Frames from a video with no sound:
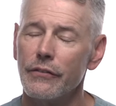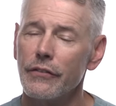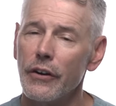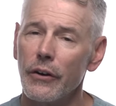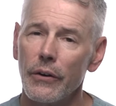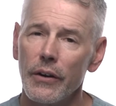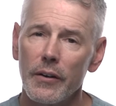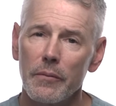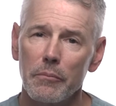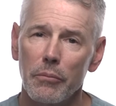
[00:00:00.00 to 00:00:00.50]

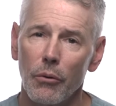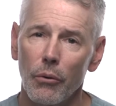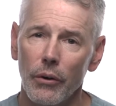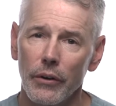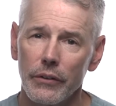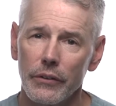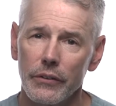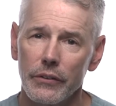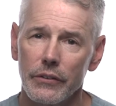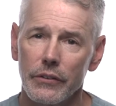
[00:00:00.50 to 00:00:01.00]
very
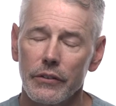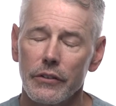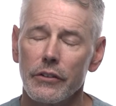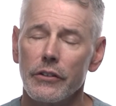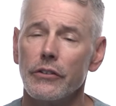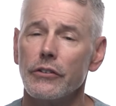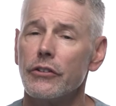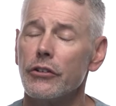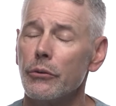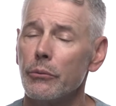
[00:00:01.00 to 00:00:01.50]
important
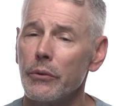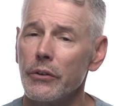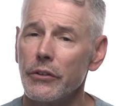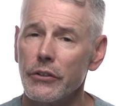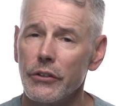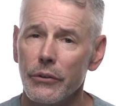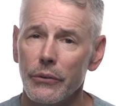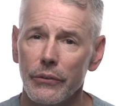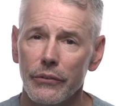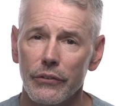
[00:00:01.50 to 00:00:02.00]
to
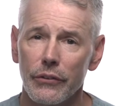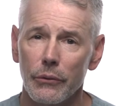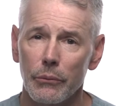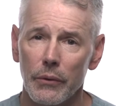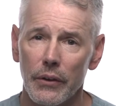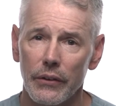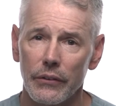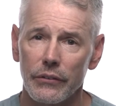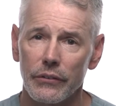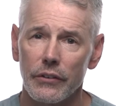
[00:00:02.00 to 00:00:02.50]
reduce the
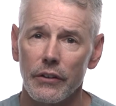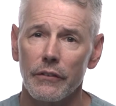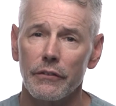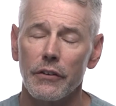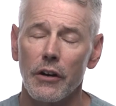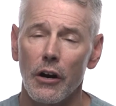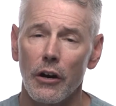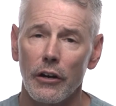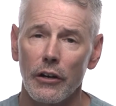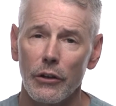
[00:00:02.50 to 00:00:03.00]
risk of
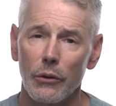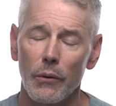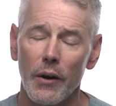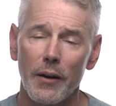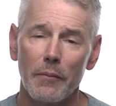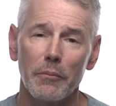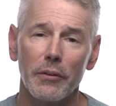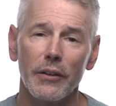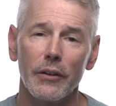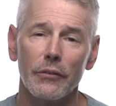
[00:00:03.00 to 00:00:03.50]

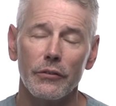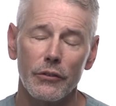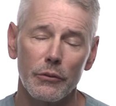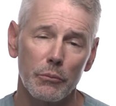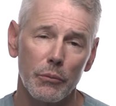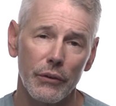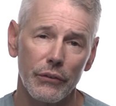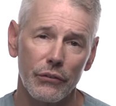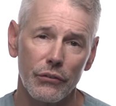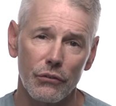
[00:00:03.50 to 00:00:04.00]
cardioembolism
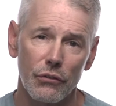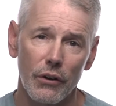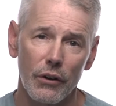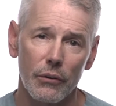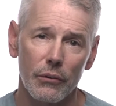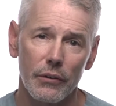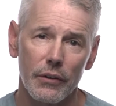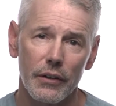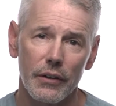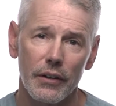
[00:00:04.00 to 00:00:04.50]
with
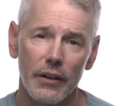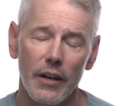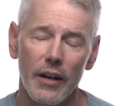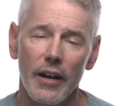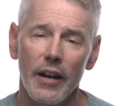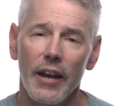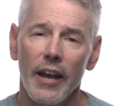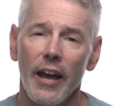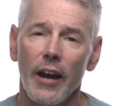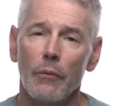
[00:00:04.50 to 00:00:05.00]
stroke,
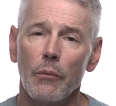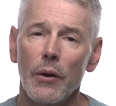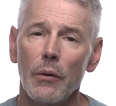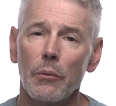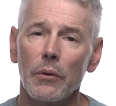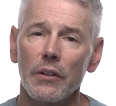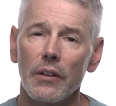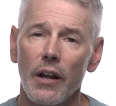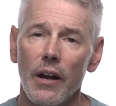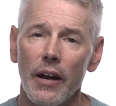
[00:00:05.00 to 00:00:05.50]
and we
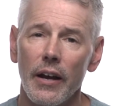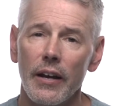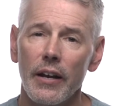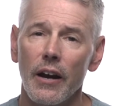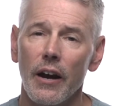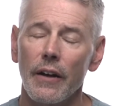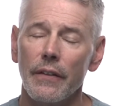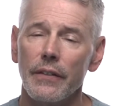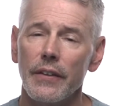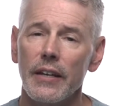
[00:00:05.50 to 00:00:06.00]
rely on